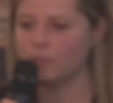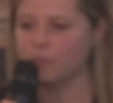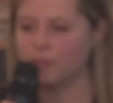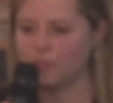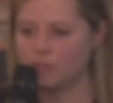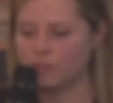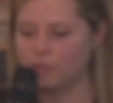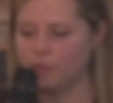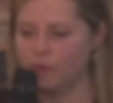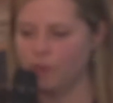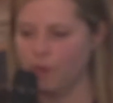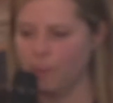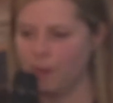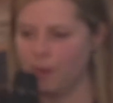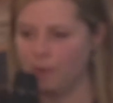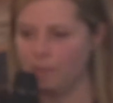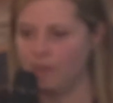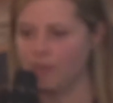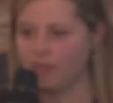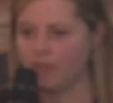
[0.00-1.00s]
beautiful
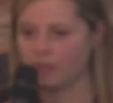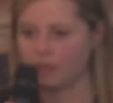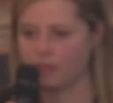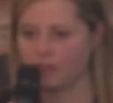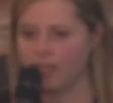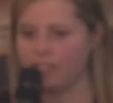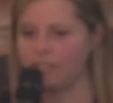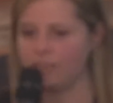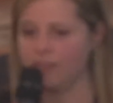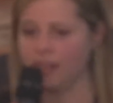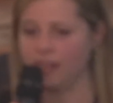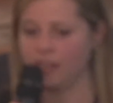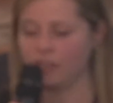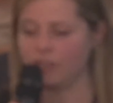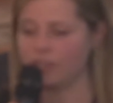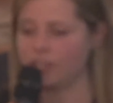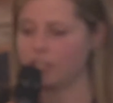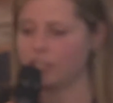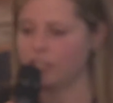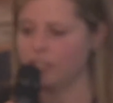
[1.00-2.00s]
about being a creative and a
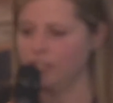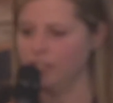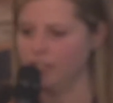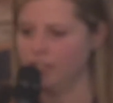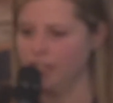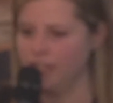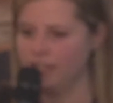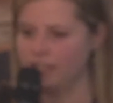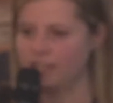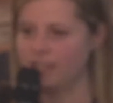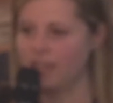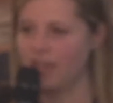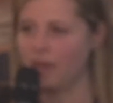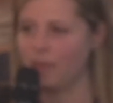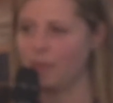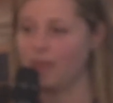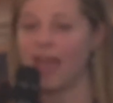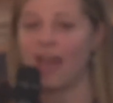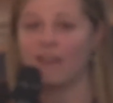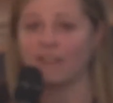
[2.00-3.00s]
Christian is that
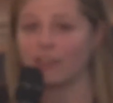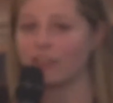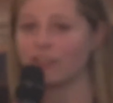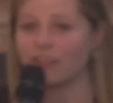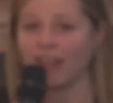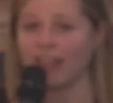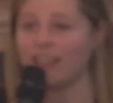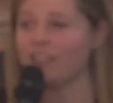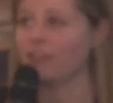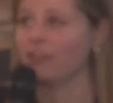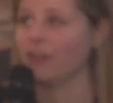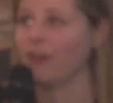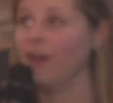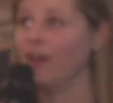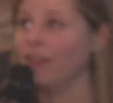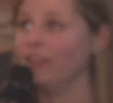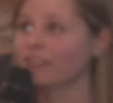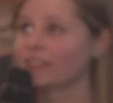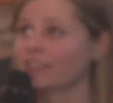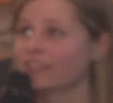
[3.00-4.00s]
we have a creator
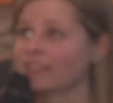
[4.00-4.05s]
God.